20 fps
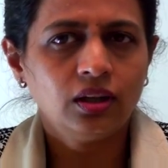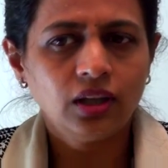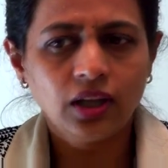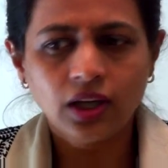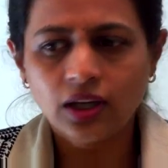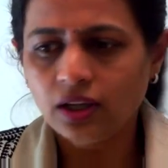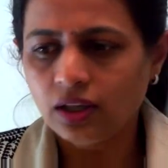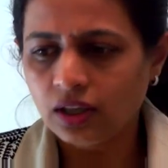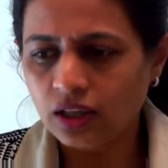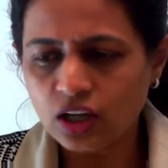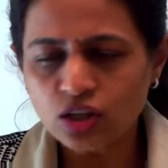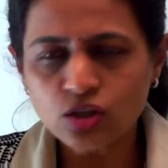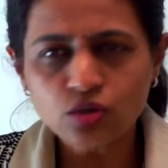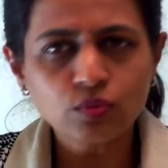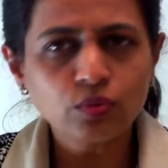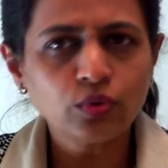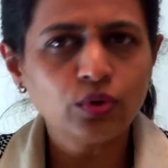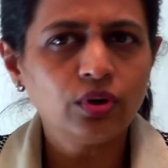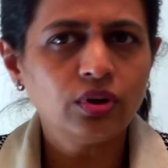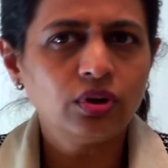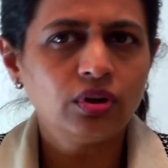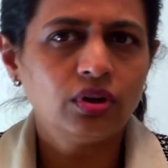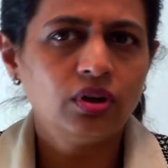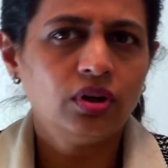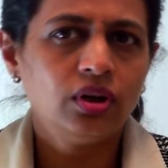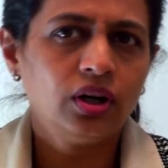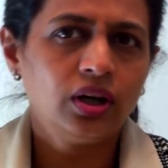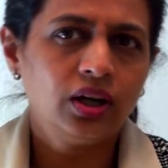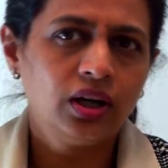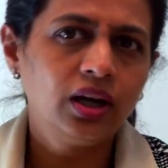then touch wood,
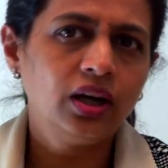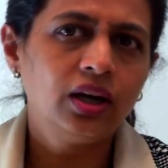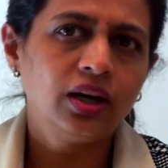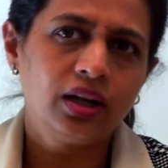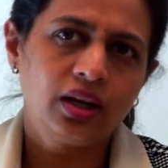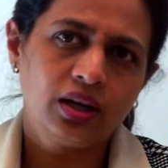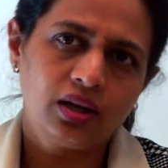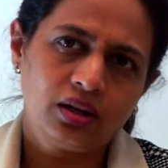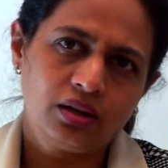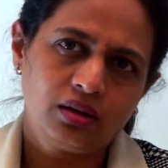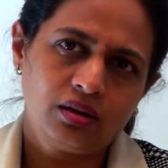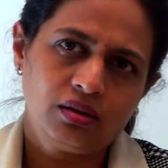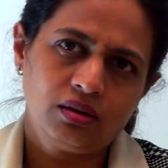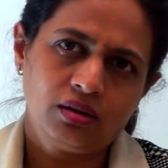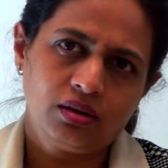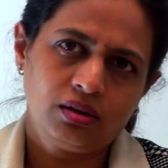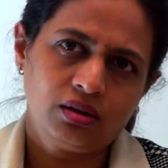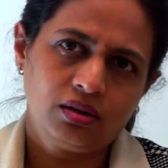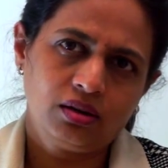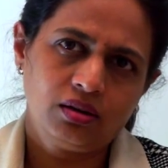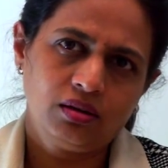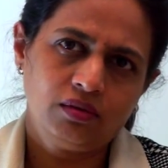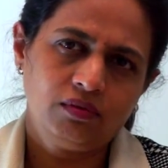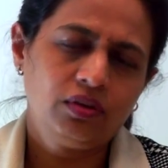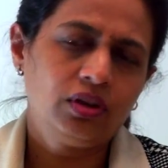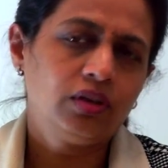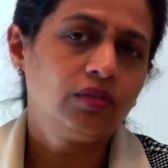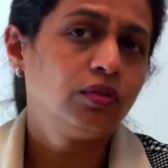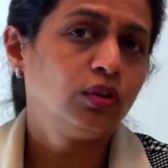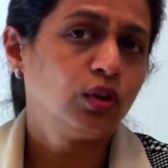till date,
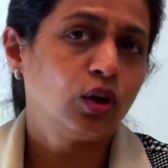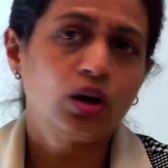we have